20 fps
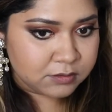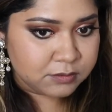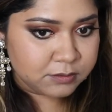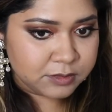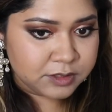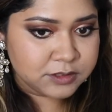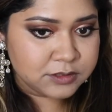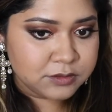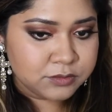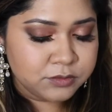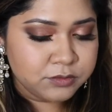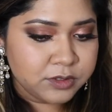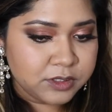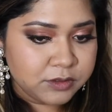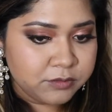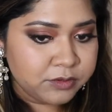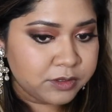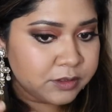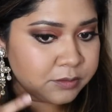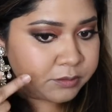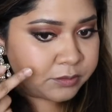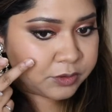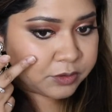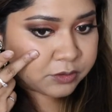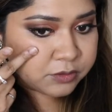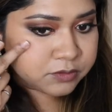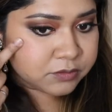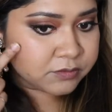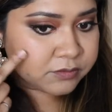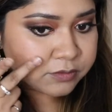but it's a really
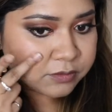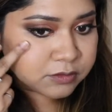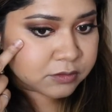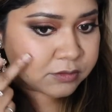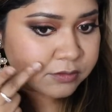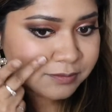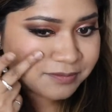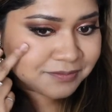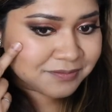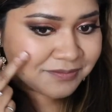beautiful